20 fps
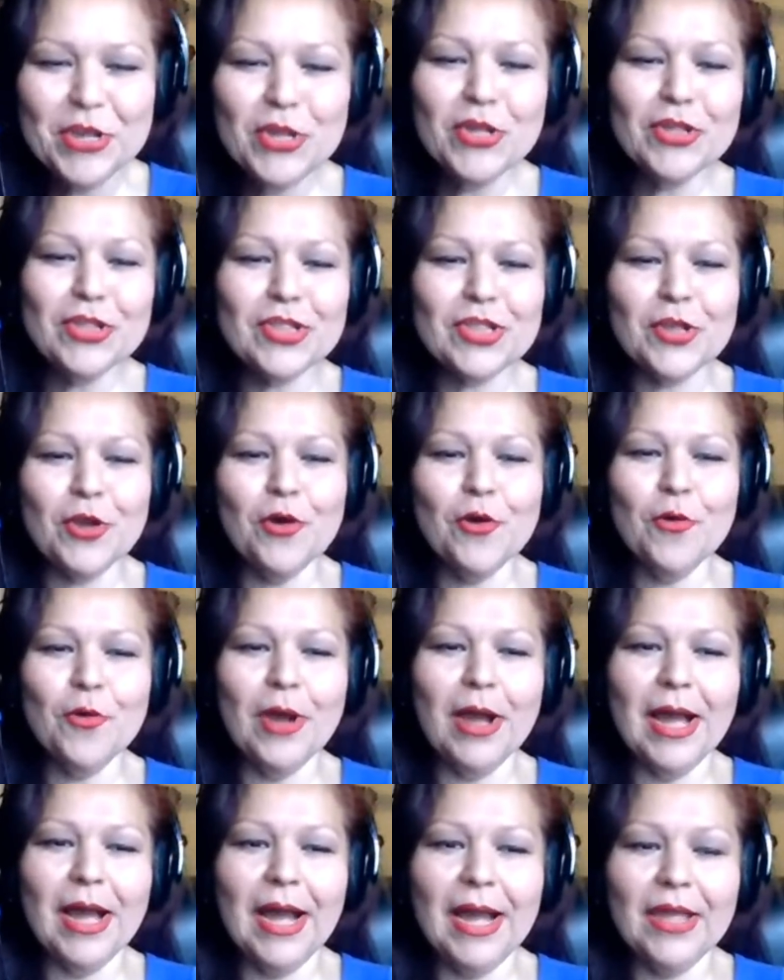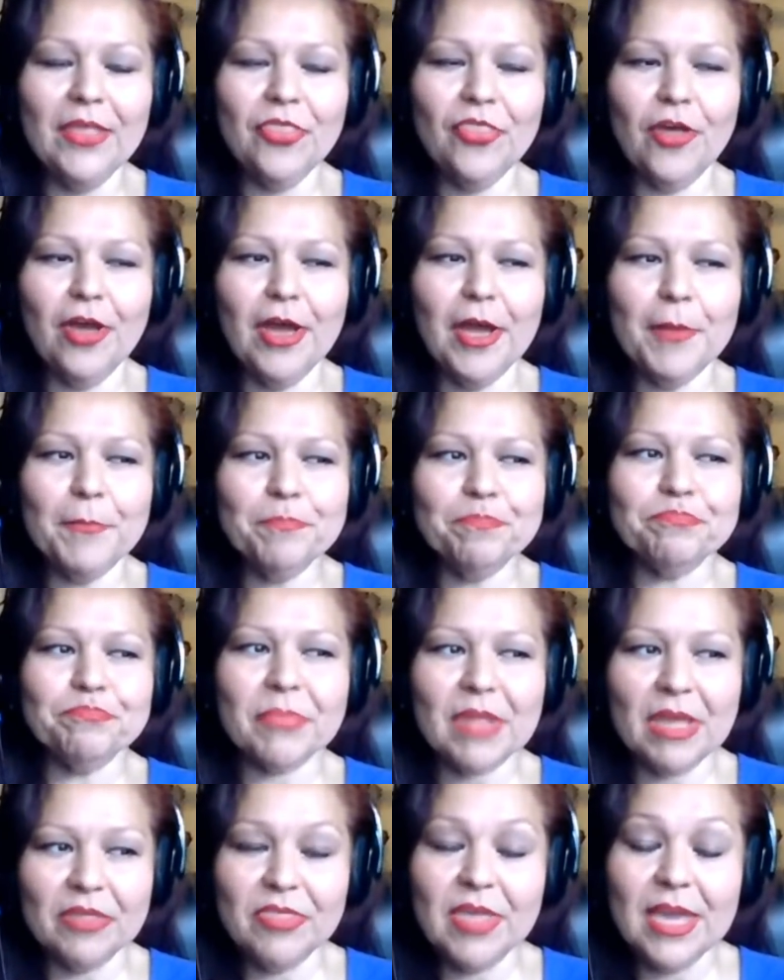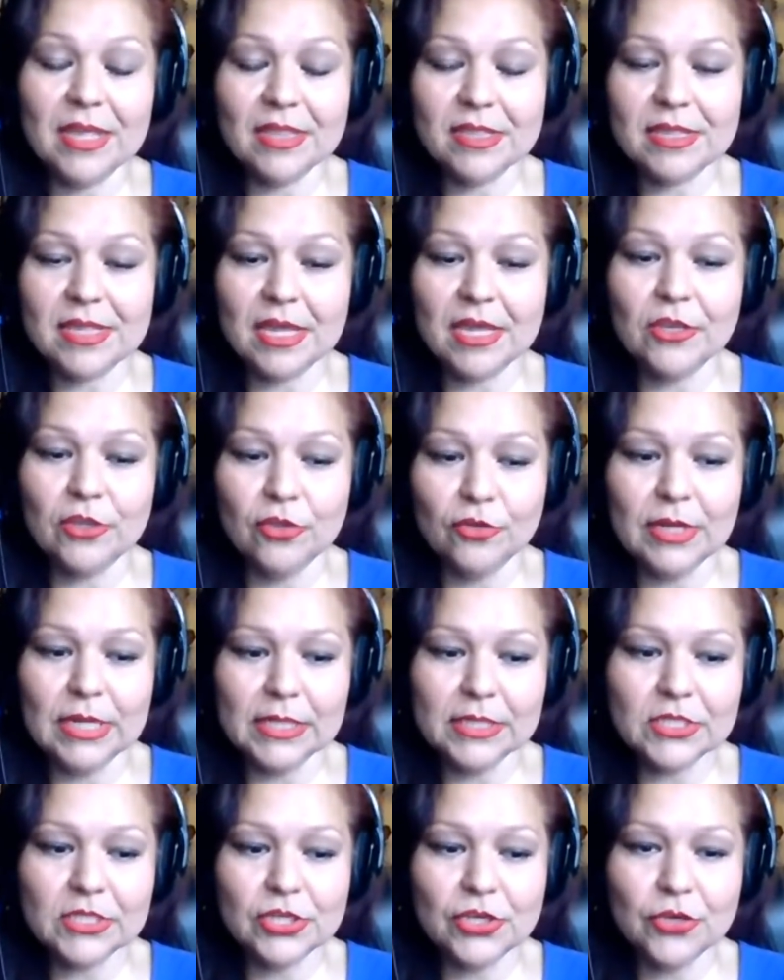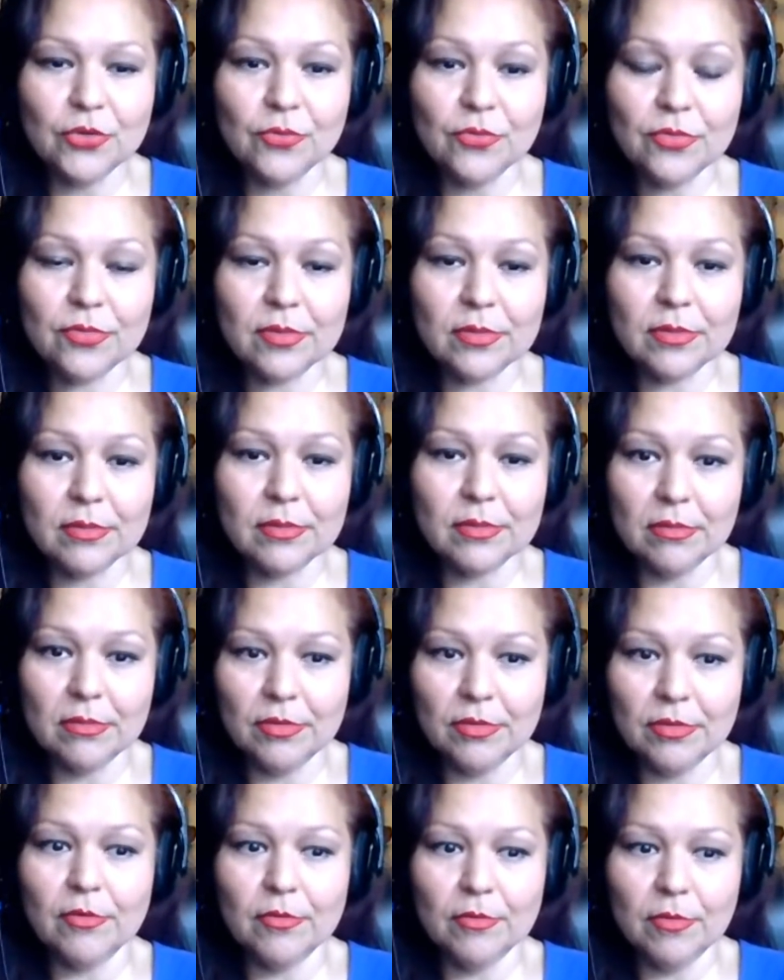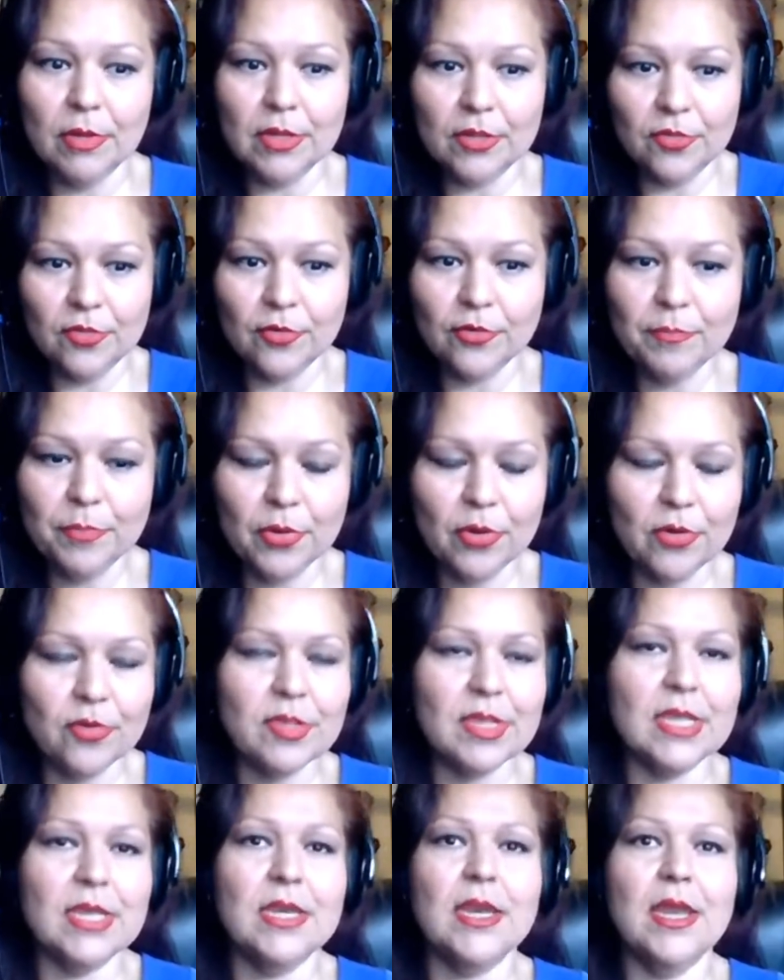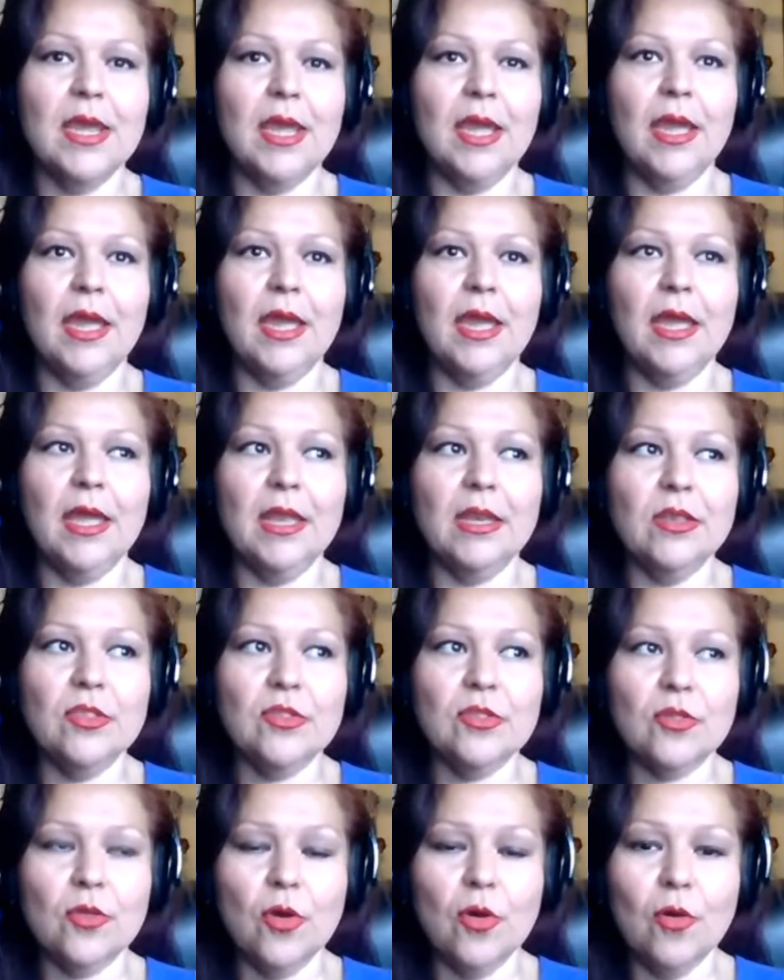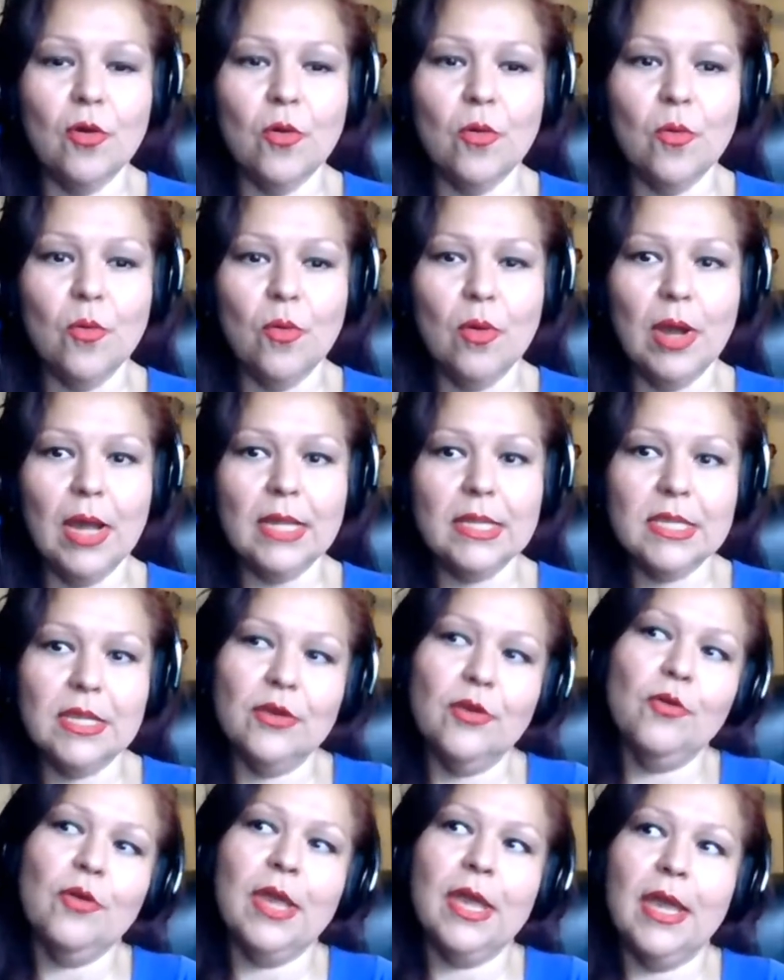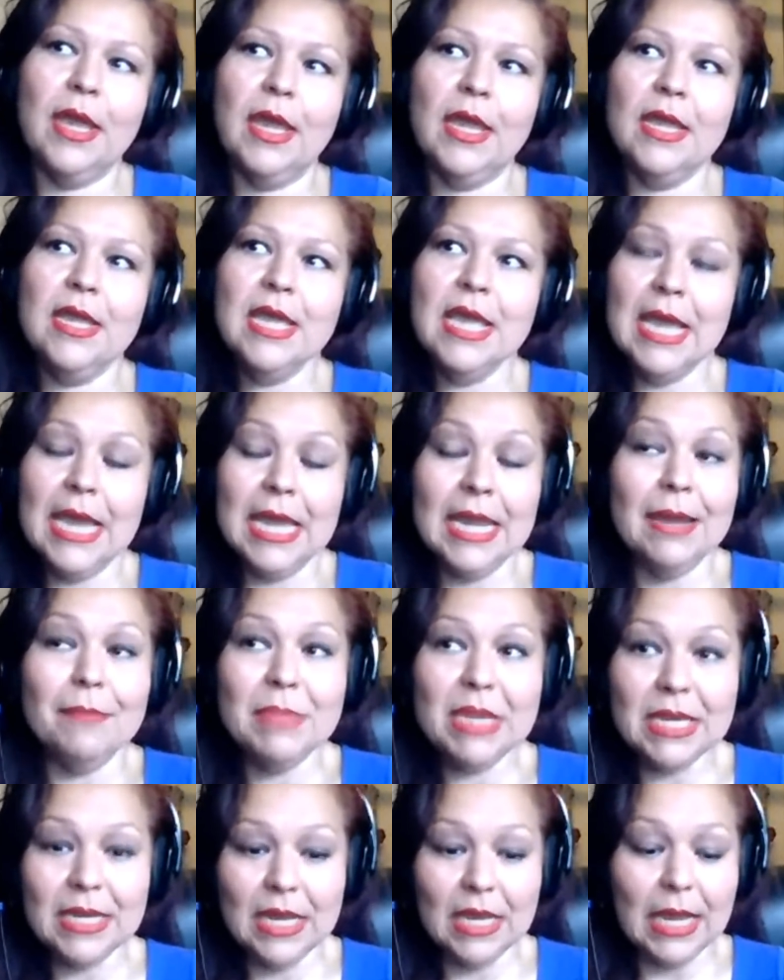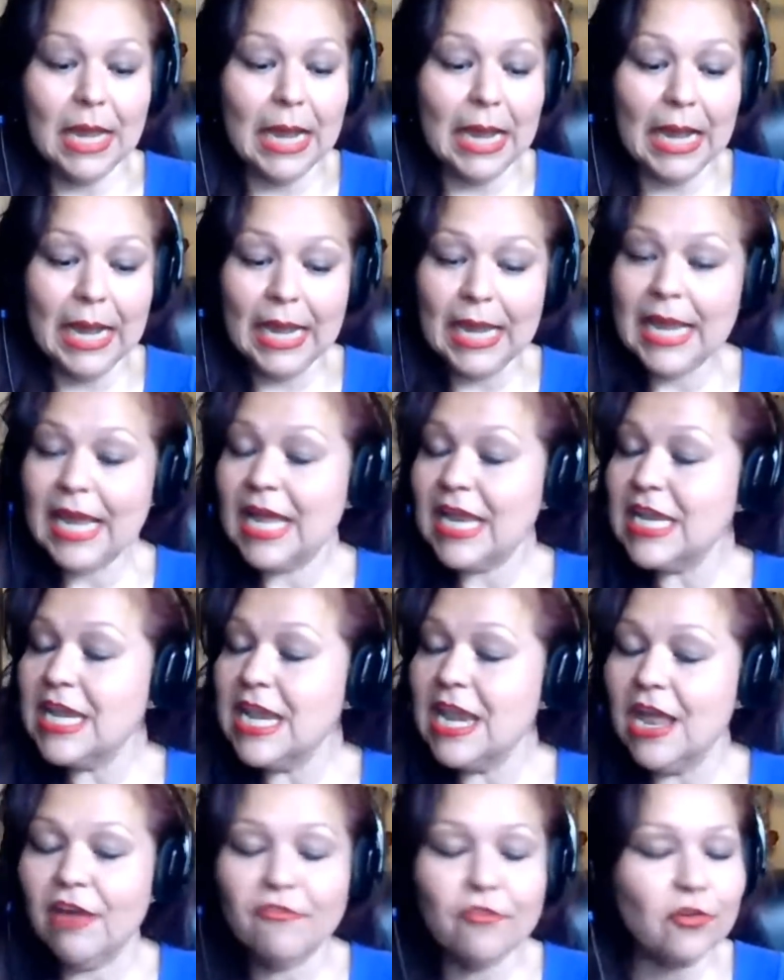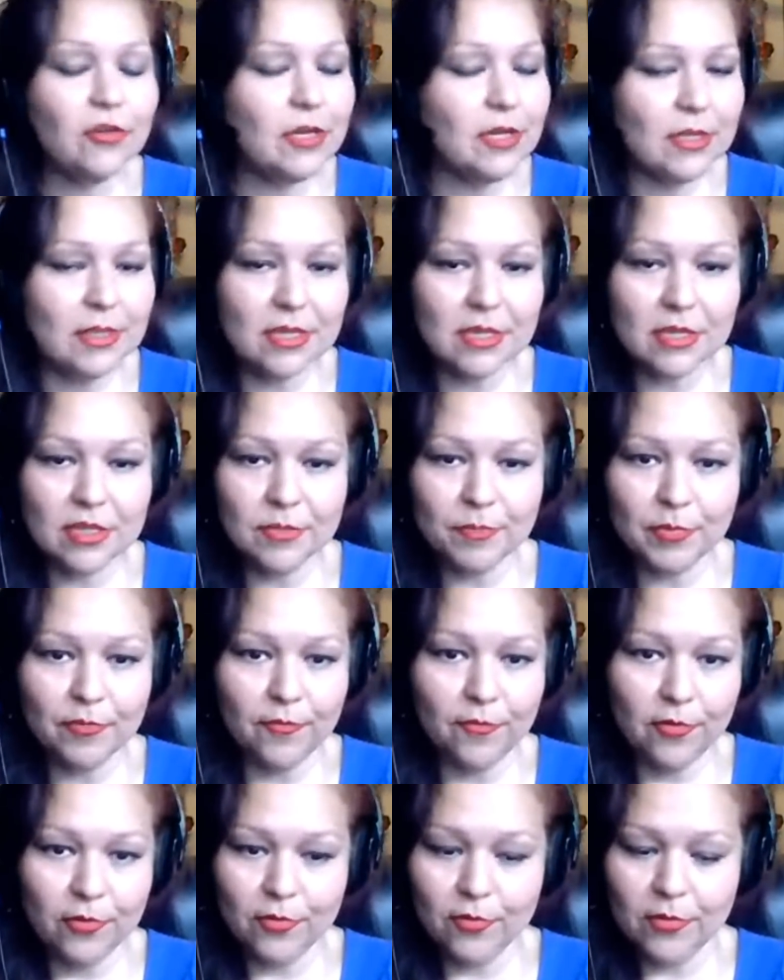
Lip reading: So I thought they had said you need to use, a certain person. And so I said, okay. And I mean, I had never done this before,